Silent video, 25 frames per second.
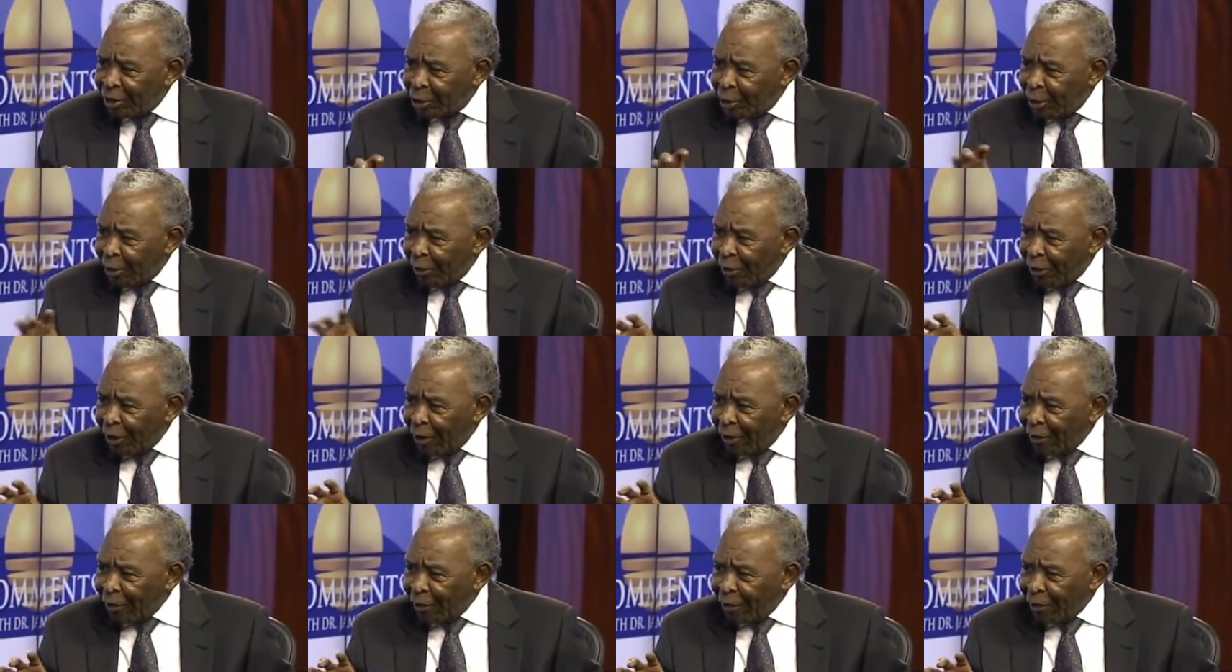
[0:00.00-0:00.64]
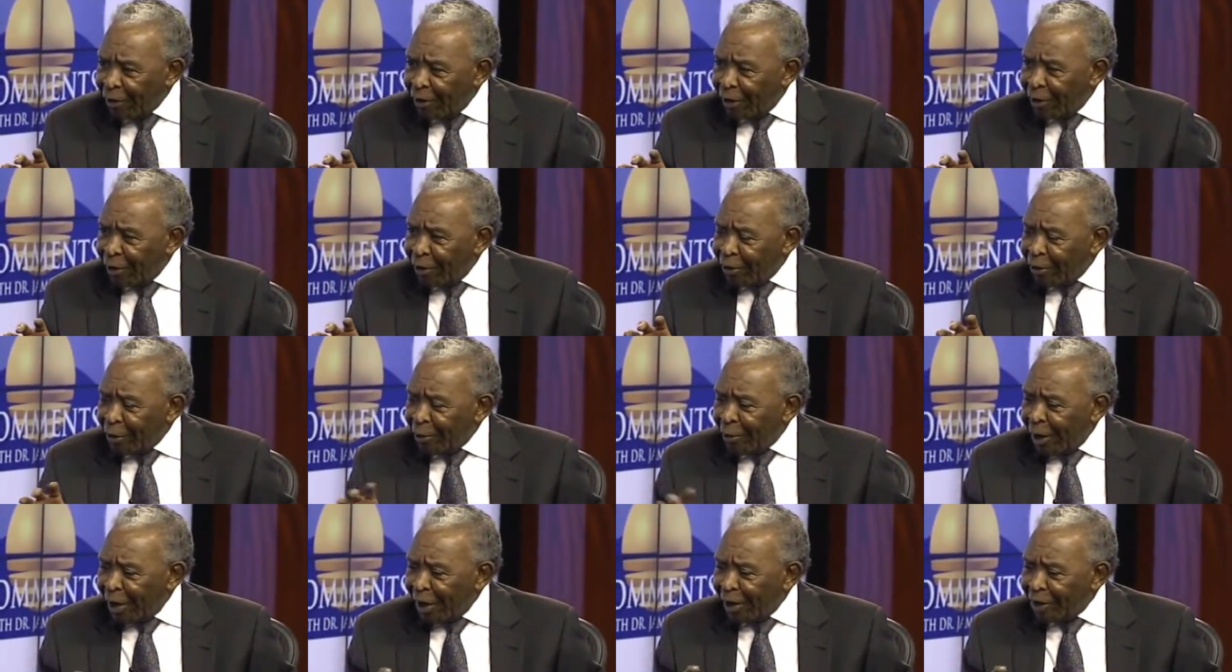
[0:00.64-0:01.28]
to another,
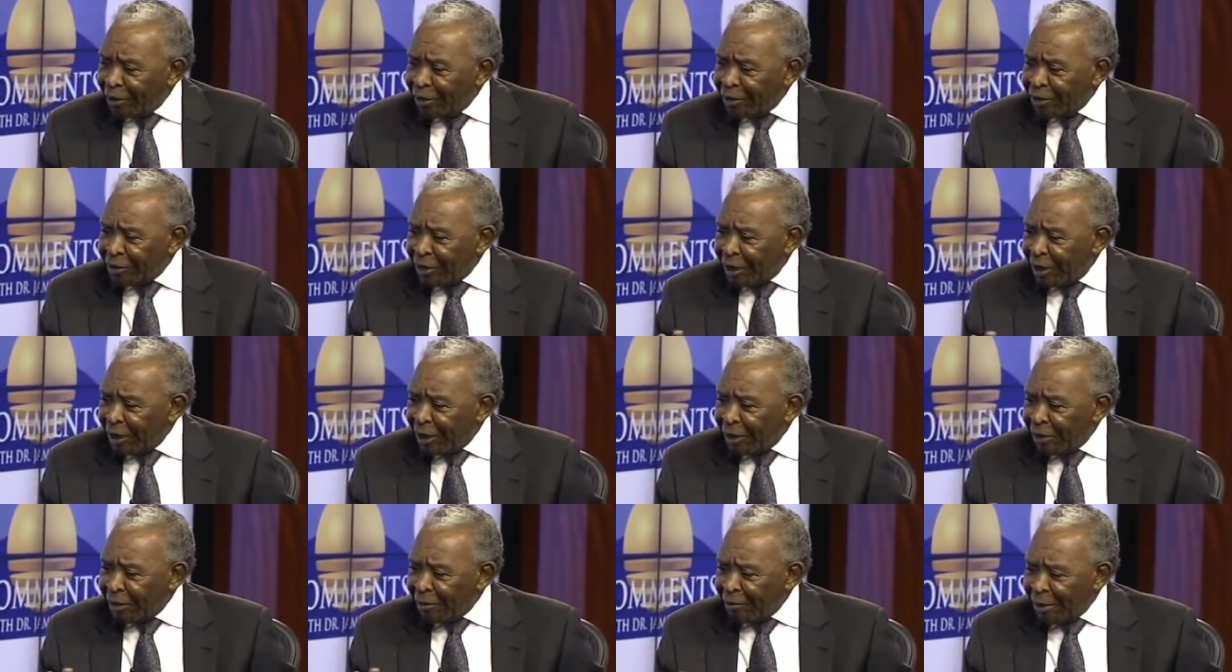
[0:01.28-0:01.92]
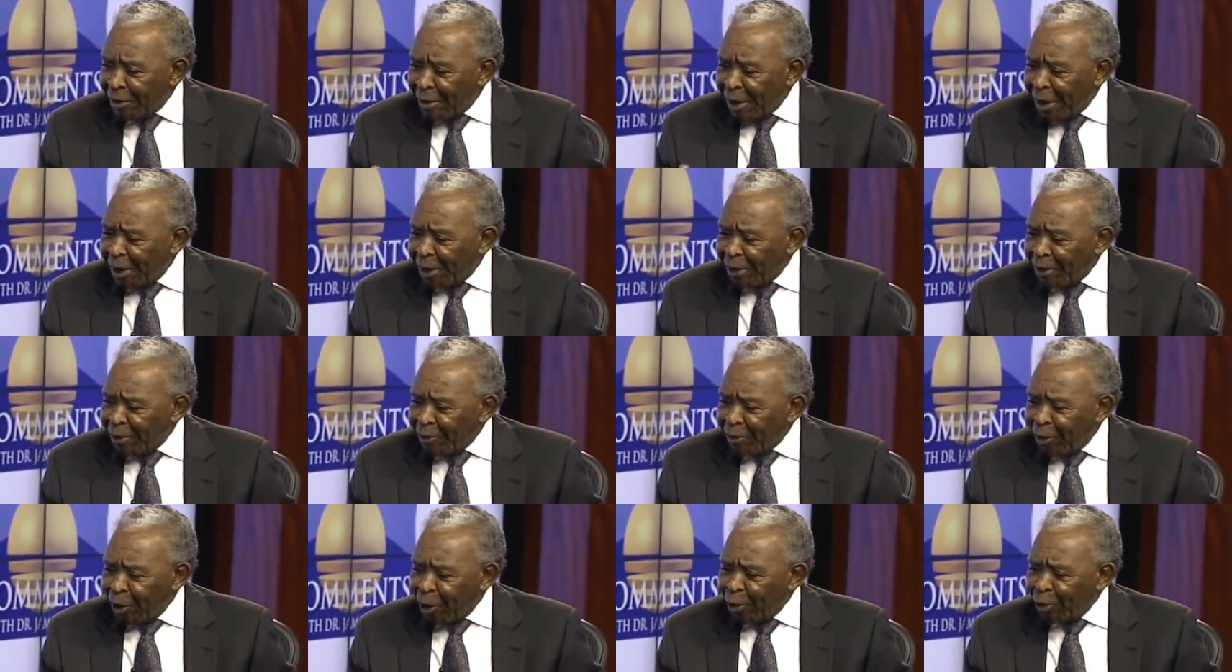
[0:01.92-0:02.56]
you might uh,
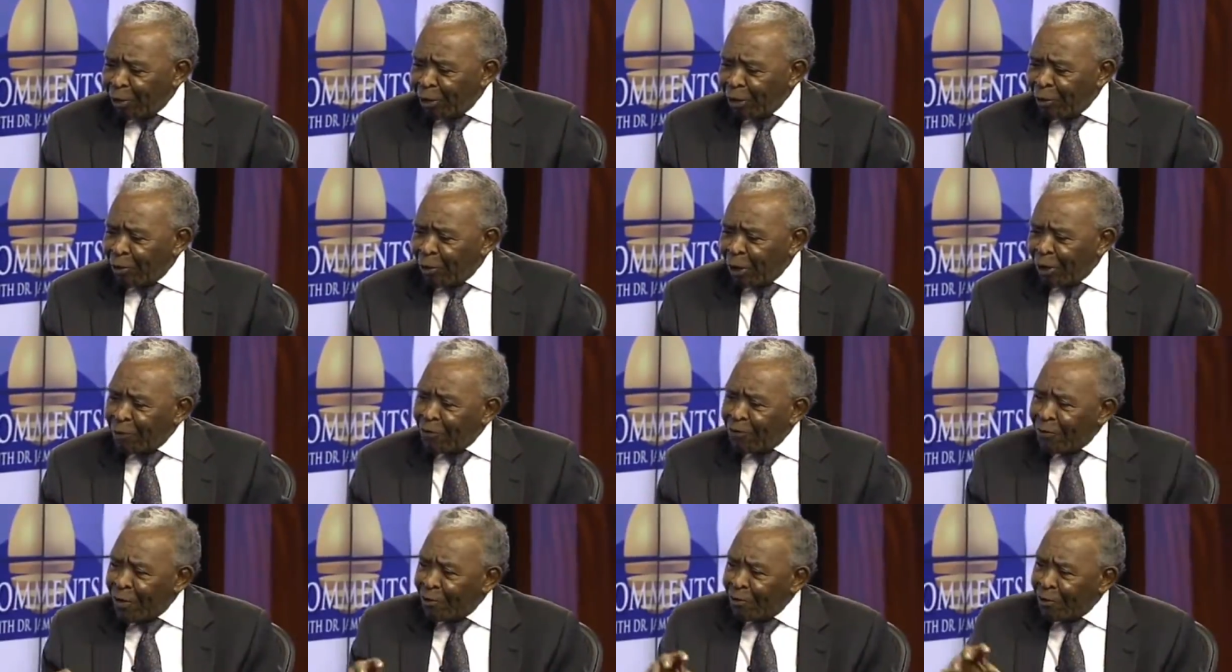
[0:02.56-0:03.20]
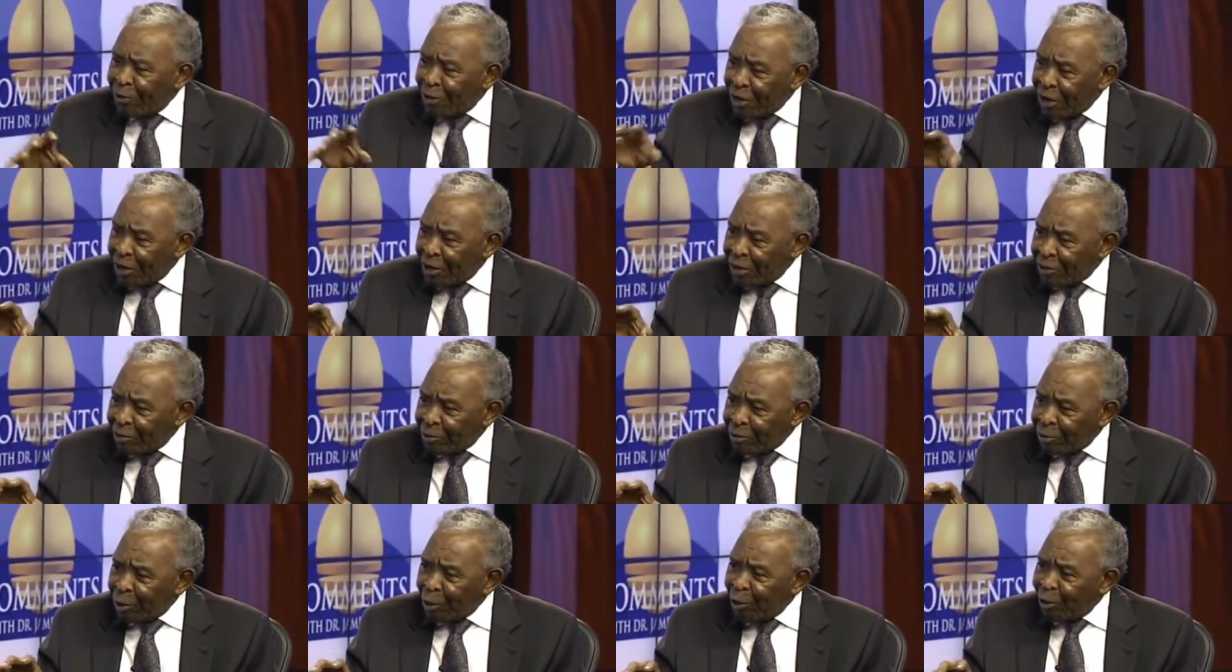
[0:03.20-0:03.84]
have only, what,
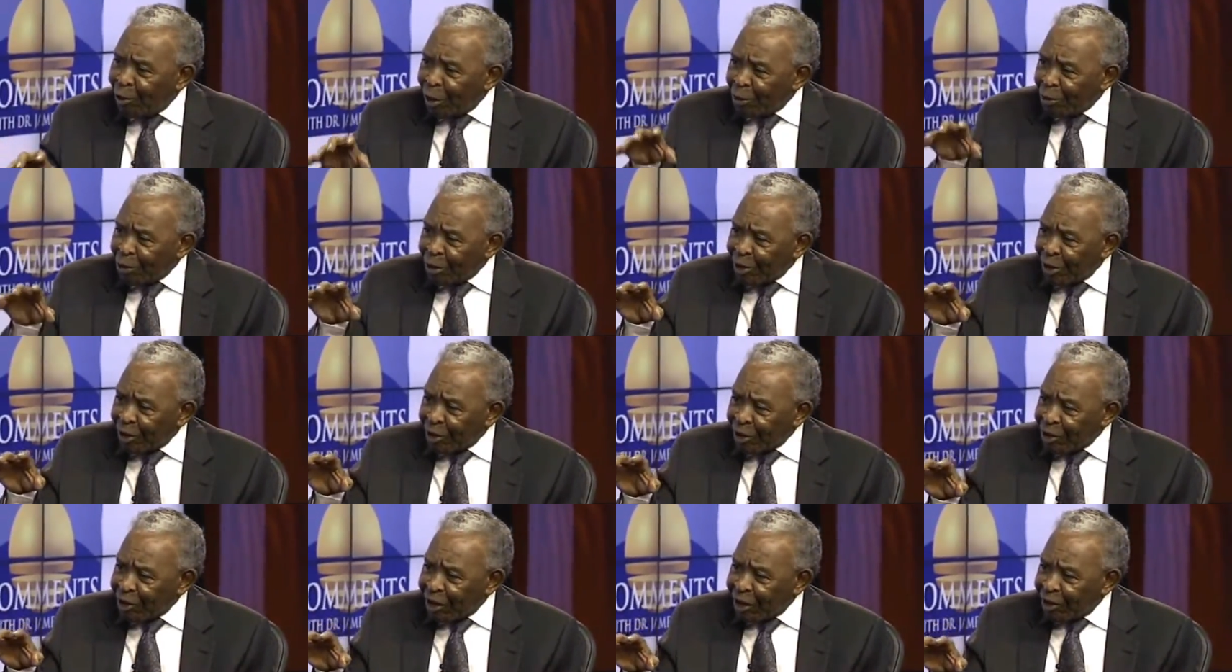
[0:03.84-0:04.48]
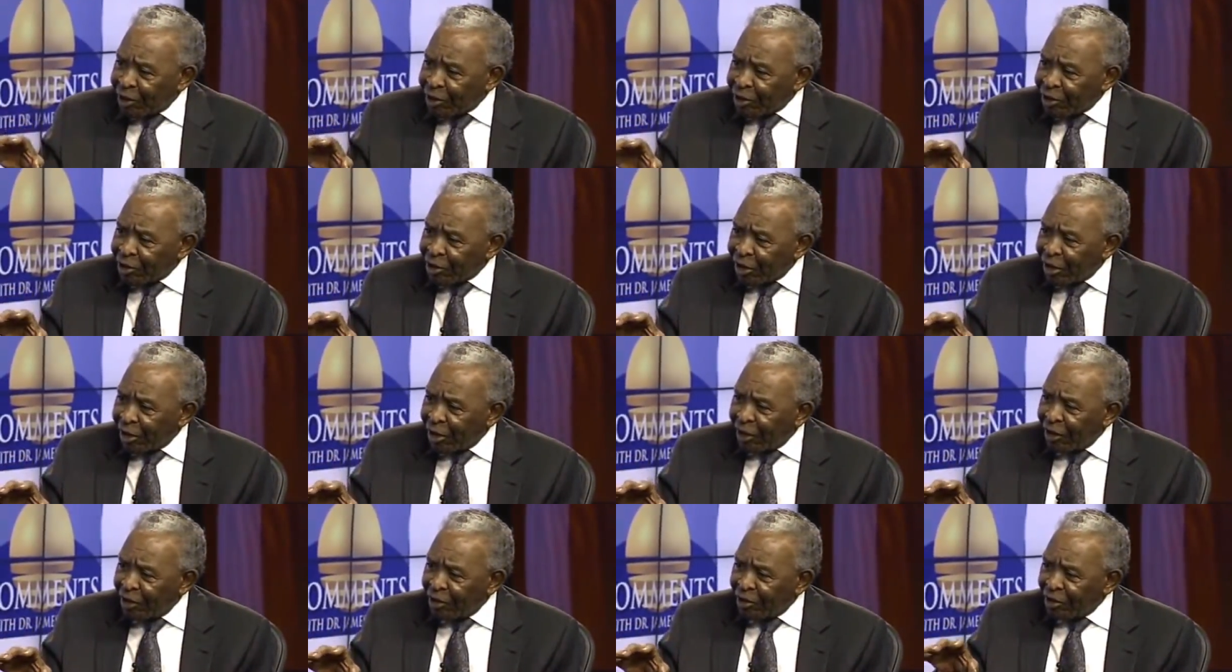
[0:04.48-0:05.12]
15 move up to that second
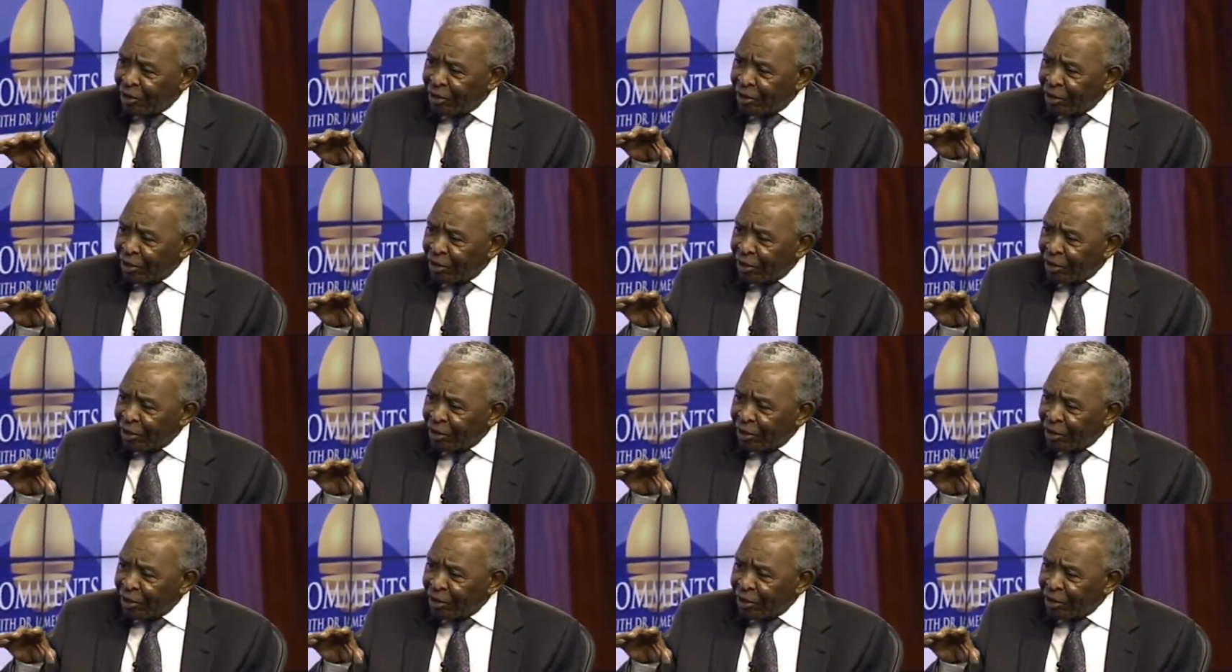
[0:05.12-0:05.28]
stage, yeah.